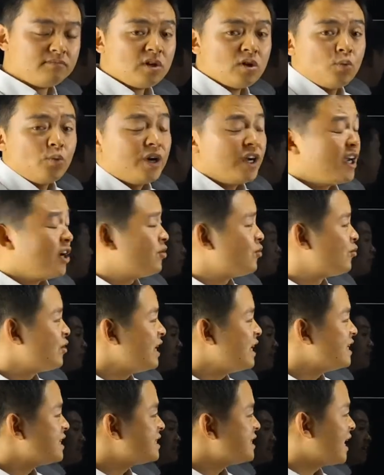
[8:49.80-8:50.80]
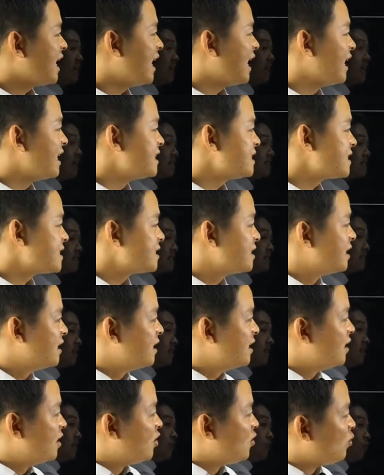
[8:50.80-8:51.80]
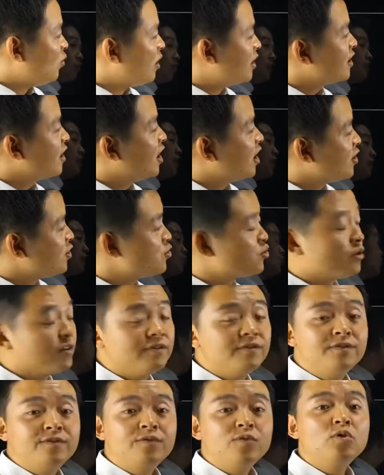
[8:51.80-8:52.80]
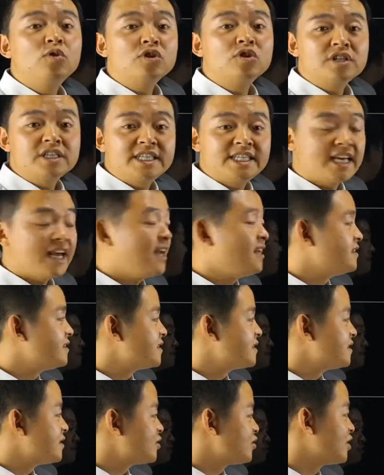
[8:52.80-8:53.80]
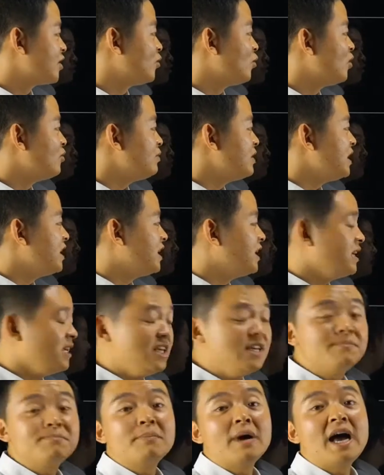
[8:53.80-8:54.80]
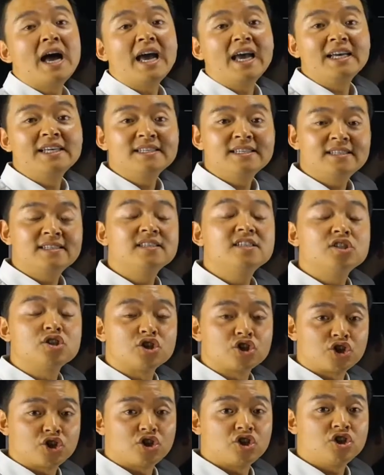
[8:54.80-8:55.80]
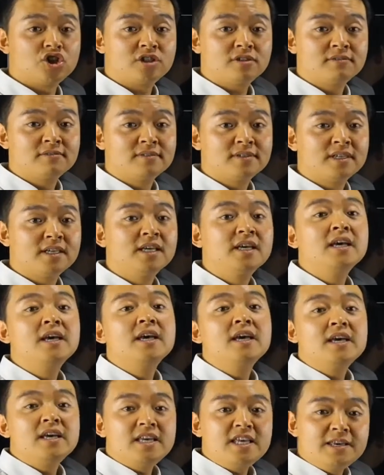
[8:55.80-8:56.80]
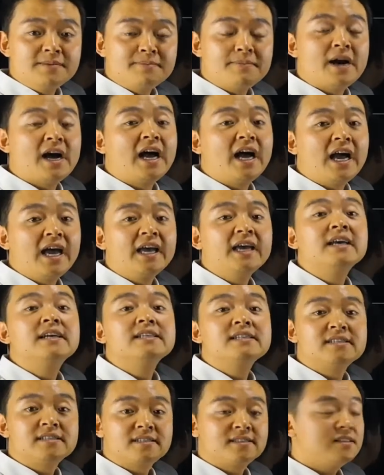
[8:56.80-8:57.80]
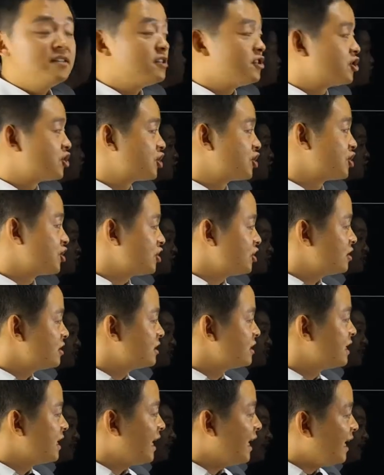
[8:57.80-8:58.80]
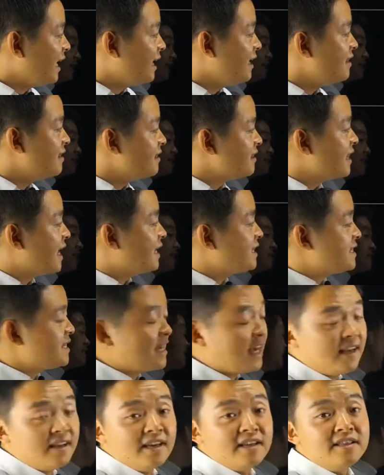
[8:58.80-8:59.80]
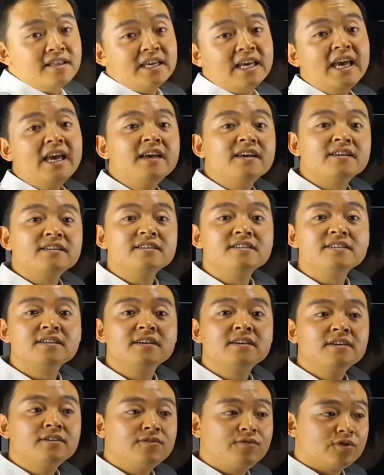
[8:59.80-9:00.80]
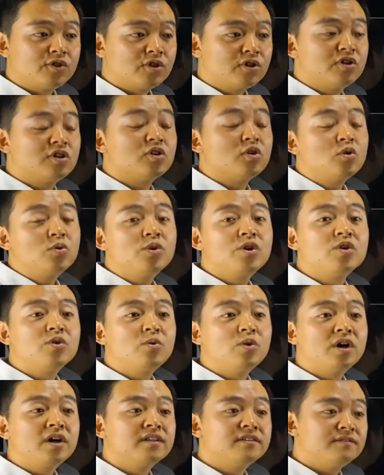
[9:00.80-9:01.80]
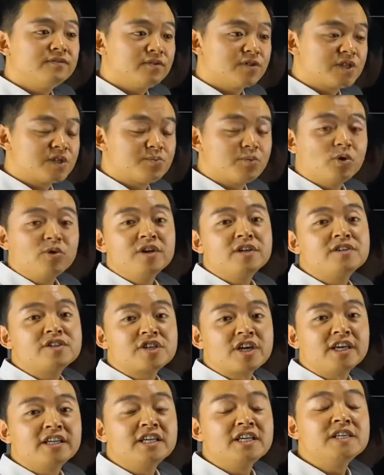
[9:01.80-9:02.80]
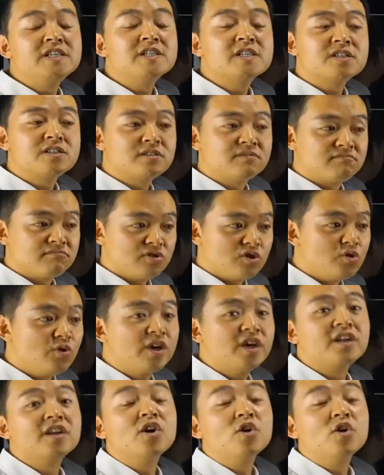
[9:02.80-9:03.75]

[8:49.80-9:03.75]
we can read it as 104 tenths. So that will be 140. 140. And that 10 in the end, for the colloquial one, for spoken Chinese, you can